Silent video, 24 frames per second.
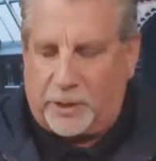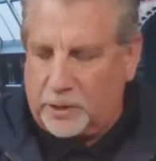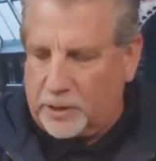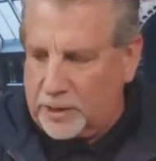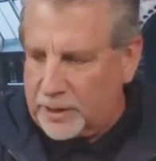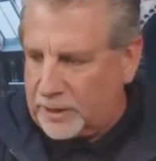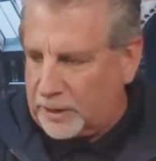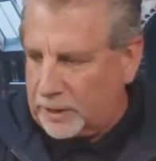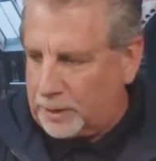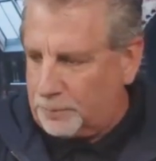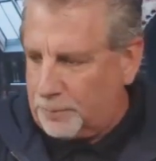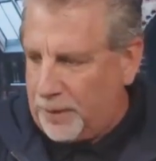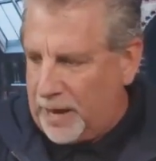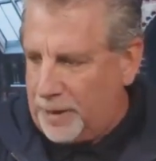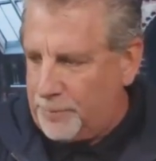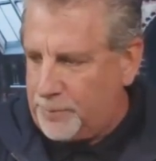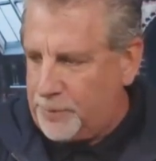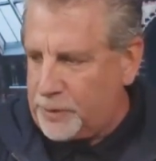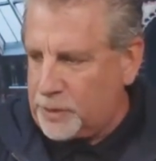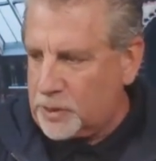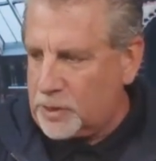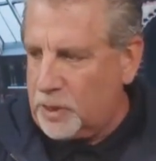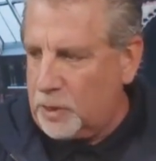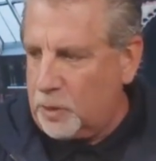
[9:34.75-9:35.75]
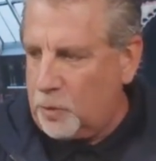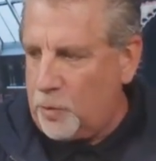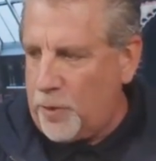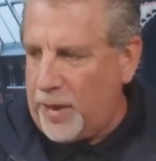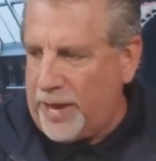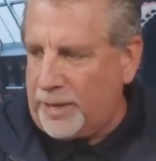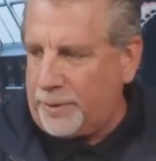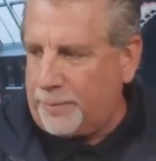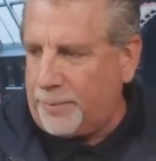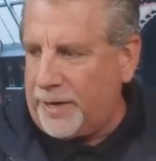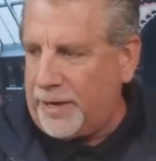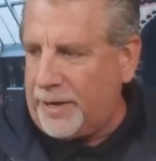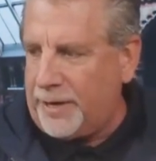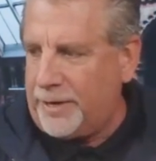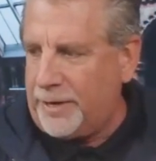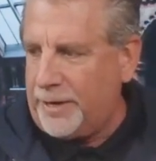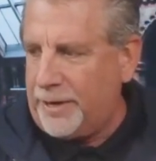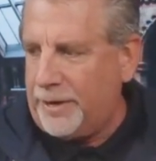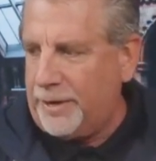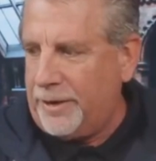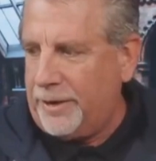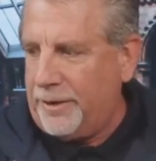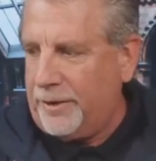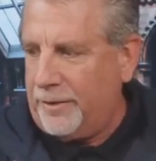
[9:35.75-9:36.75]
You look at the Bible, you go, wait a minute,
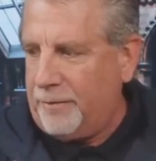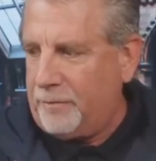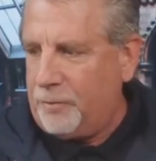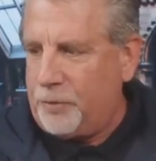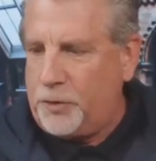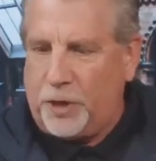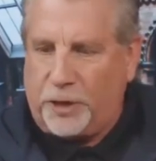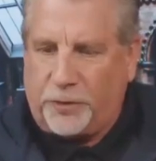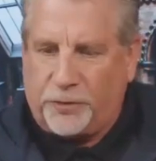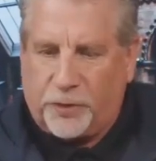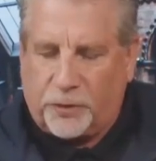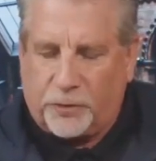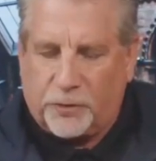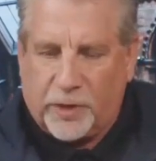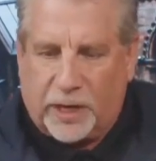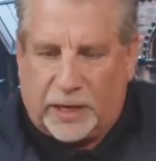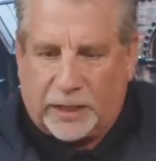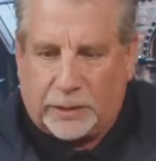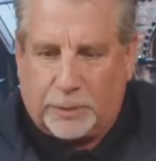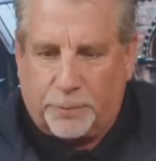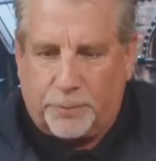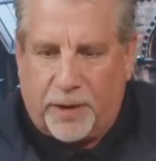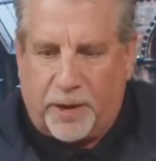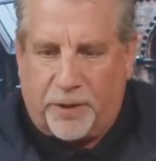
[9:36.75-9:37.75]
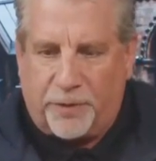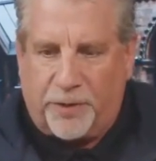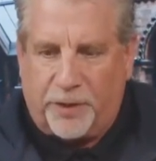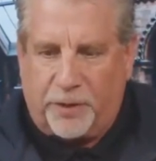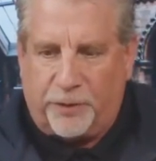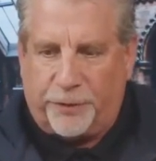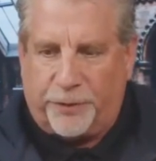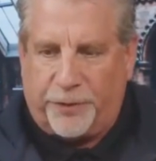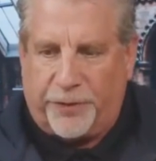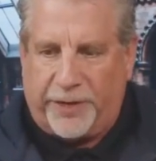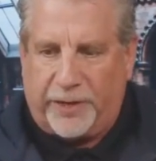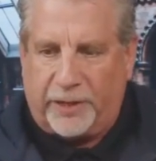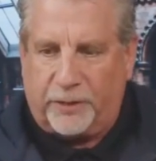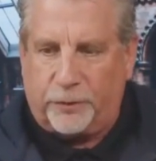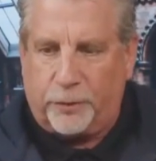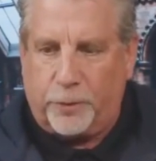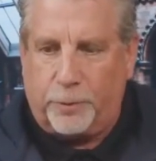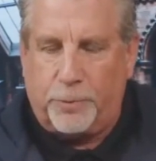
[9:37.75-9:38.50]
Jesus talked about these things.